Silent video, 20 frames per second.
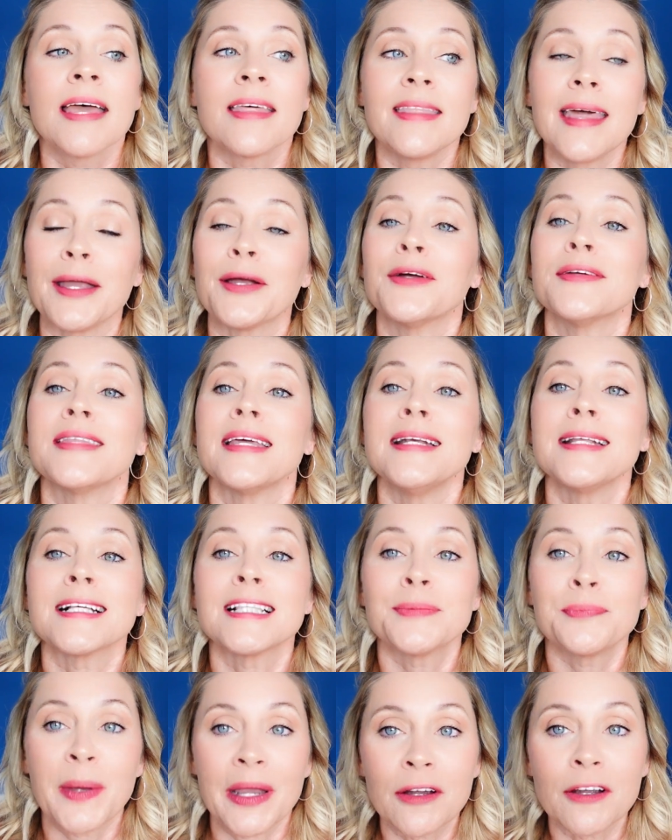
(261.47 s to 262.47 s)
they are then
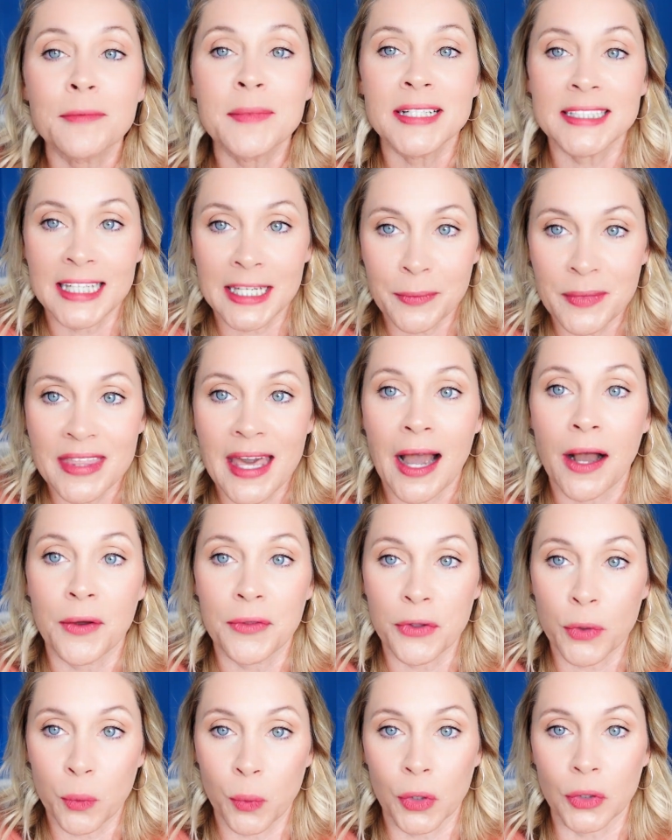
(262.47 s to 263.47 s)
experimenting with how
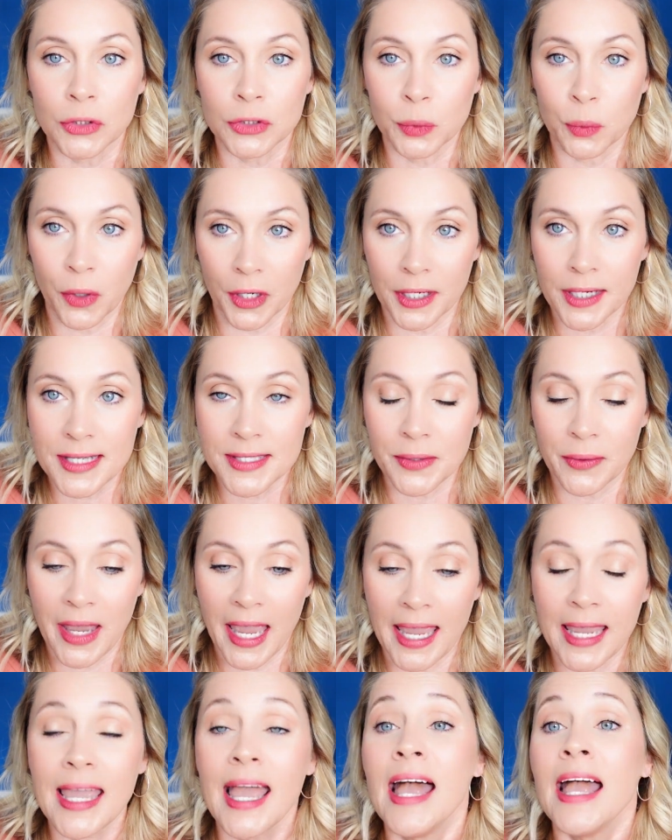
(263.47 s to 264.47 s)
the world works
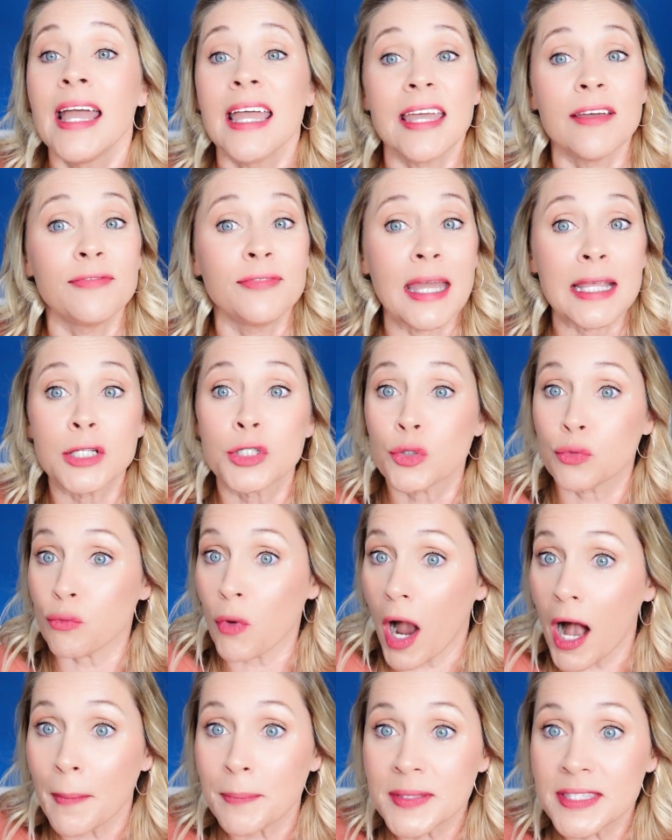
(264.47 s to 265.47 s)
okay if they
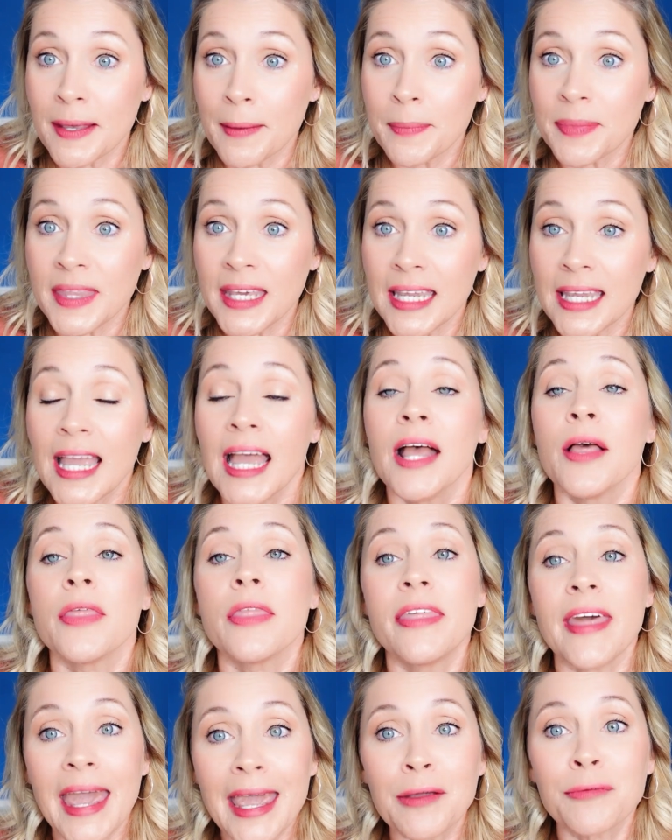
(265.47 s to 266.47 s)
drop something
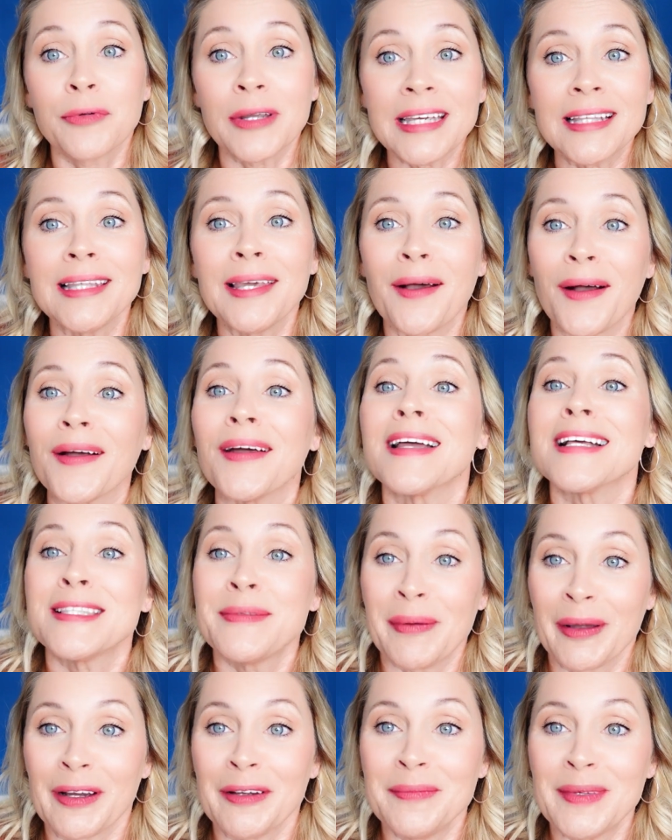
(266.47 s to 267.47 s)
they really are
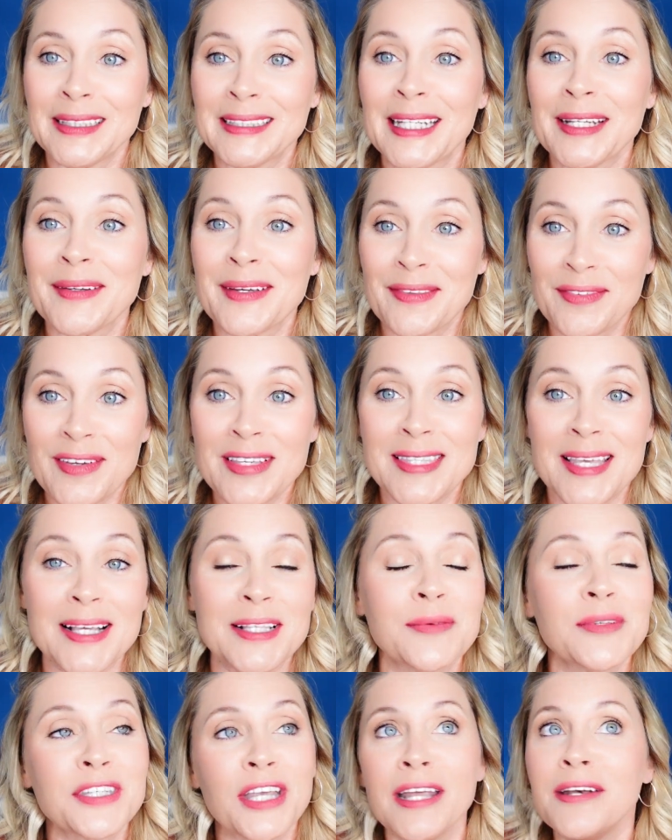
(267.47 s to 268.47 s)
experimenting with
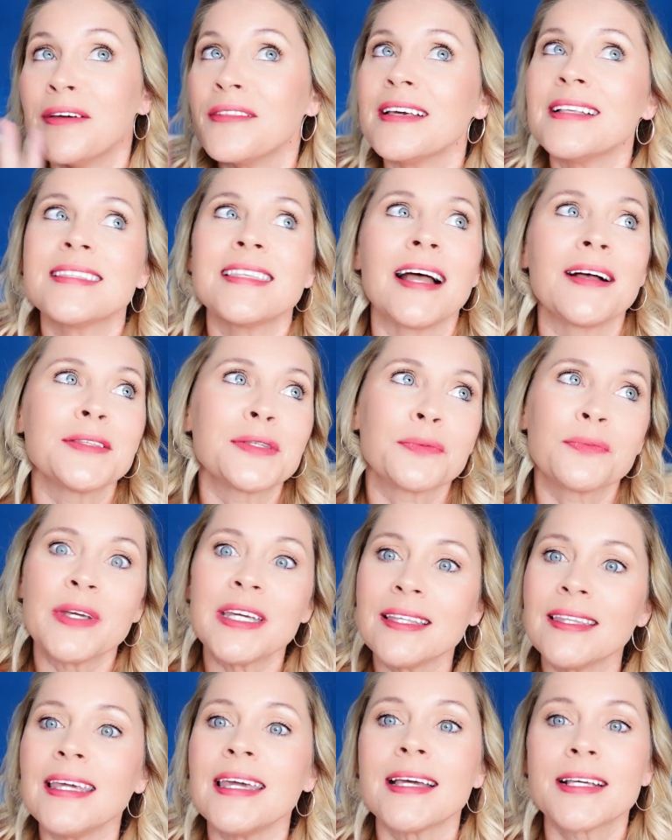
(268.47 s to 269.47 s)
physics which i know that sounds
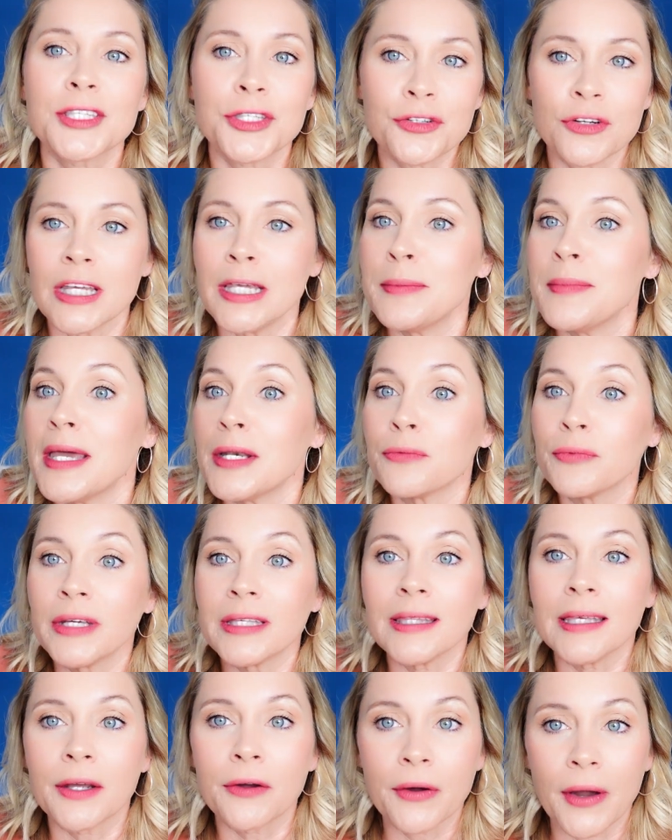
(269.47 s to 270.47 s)
really extreme and
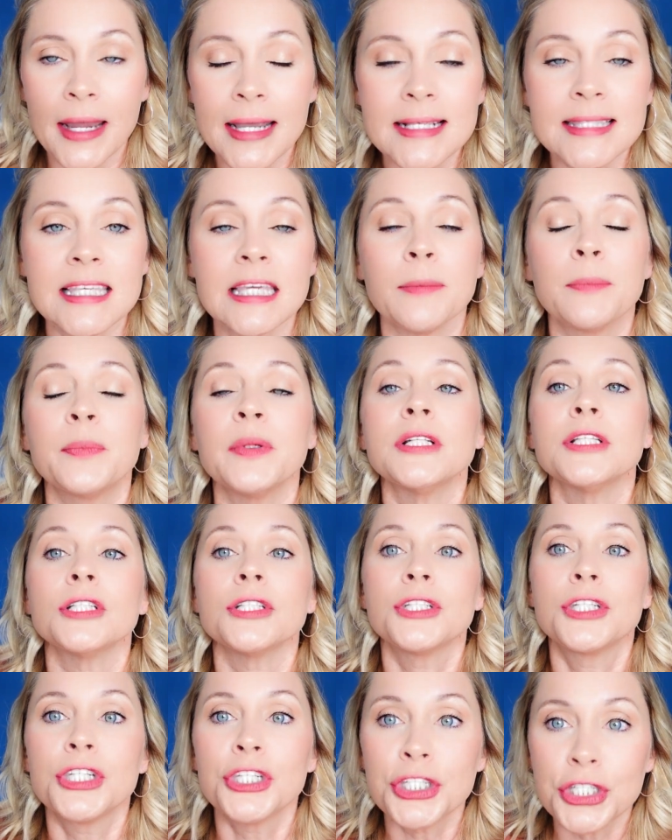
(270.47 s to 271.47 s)
really crazy but
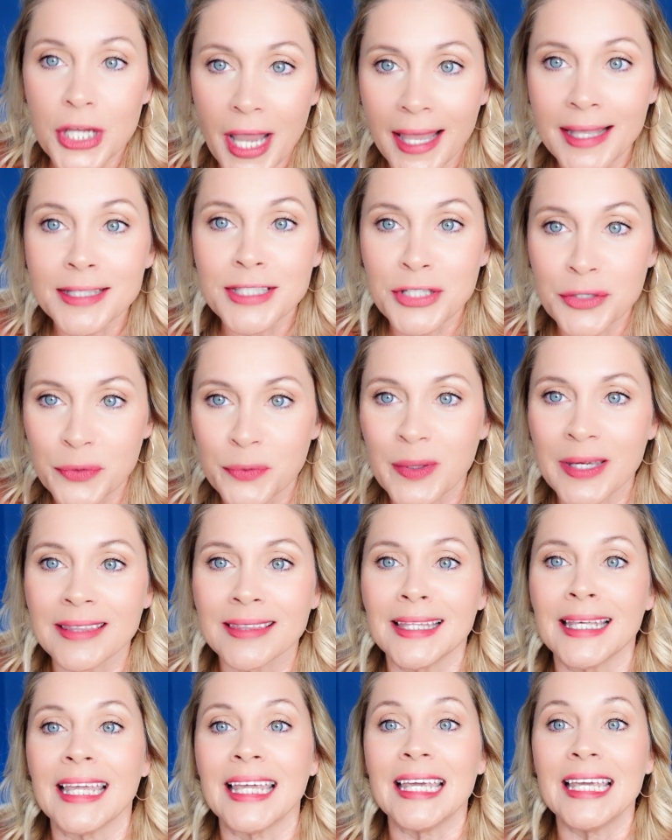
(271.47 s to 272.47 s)

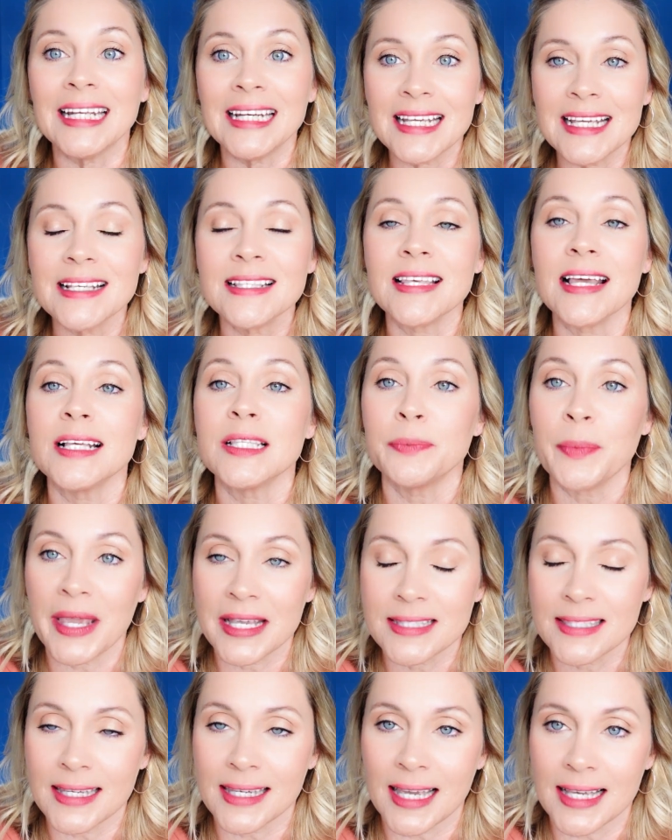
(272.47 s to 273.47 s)
genuinely it is as
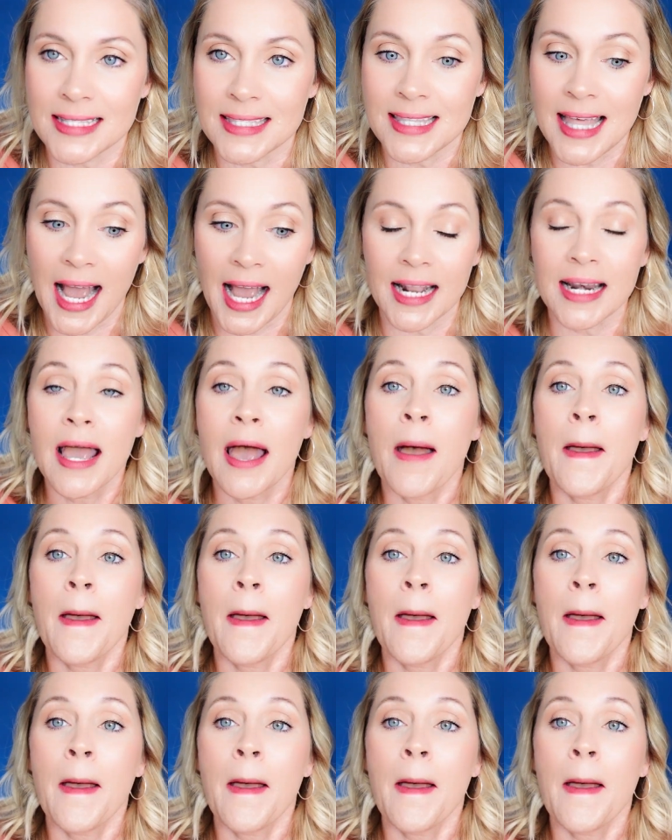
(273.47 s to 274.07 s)
basic as that